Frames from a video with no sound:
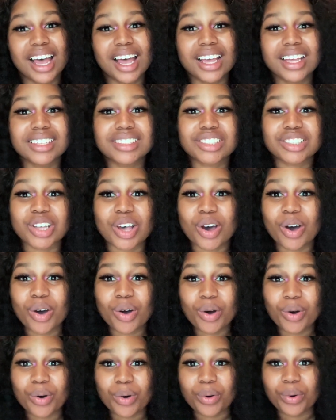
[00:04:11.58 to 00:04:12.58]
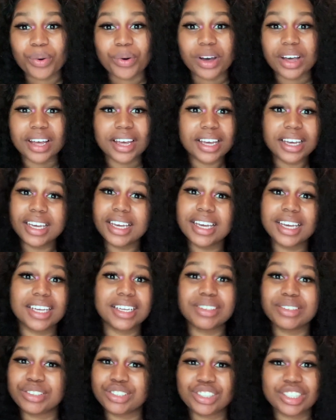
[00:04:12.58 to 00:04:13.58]
So
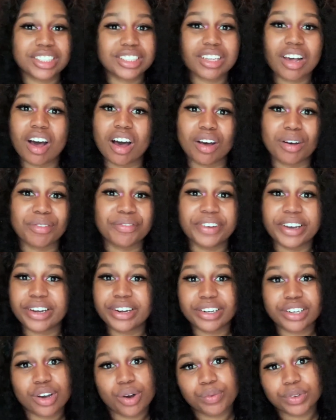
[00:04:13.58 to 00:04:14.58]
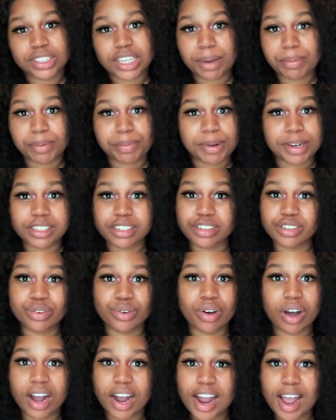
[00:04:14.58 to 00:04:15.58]
it will just all vary on what type of person
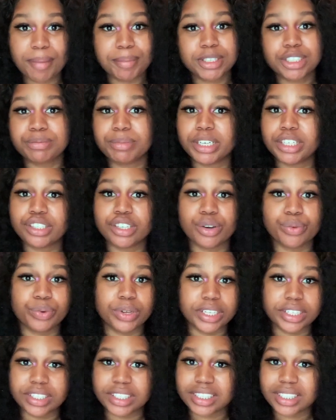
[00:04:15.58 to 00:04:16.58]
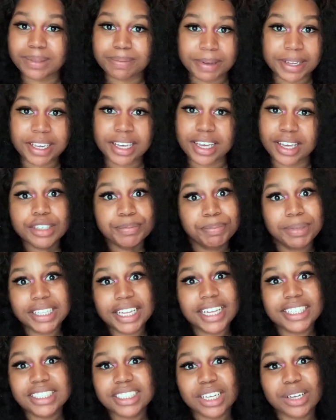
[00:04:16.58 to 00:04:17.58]
you are and how much money you're willing to spend. But
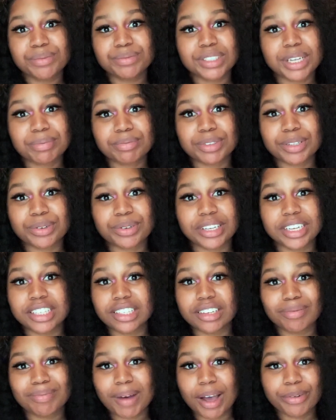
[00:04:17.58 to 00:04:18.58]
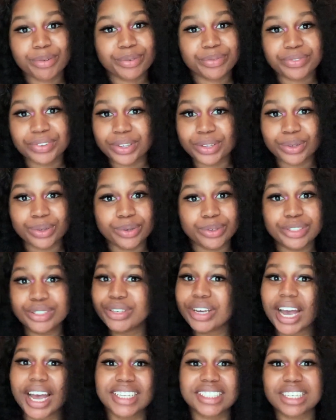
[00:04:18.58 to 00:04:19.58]
that sums up the end of my reviews.
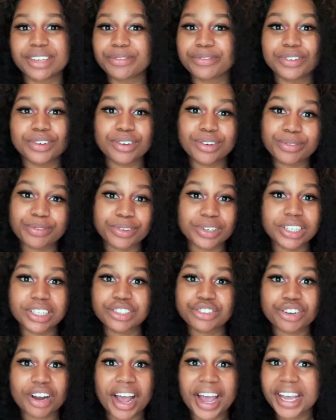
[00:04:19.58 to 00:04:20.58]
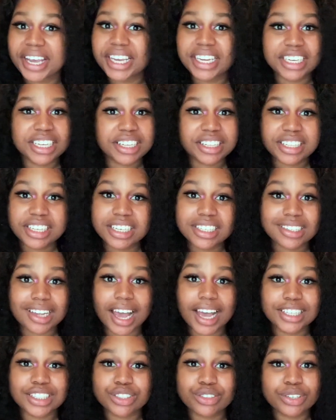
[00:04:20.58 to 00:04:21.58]
You guys can feel free to try any of these
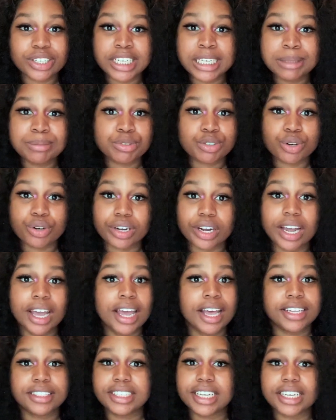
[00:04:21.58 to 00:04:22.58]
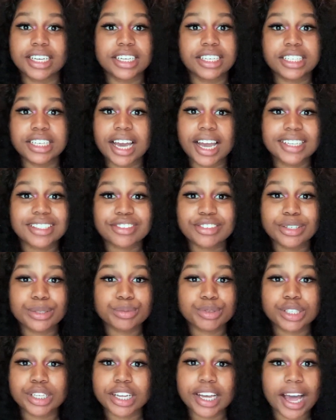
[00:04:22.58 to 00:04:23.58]
ice creams or link any ice
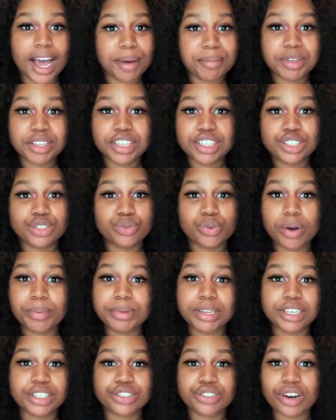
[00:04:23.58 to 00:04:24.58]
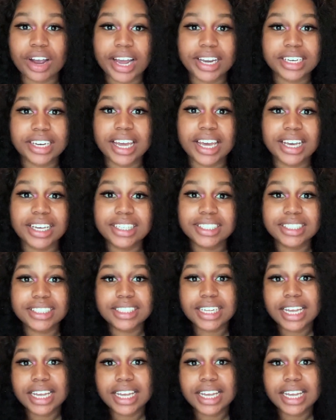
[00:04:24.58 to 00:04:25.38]
creams in the comment that you want me to try next.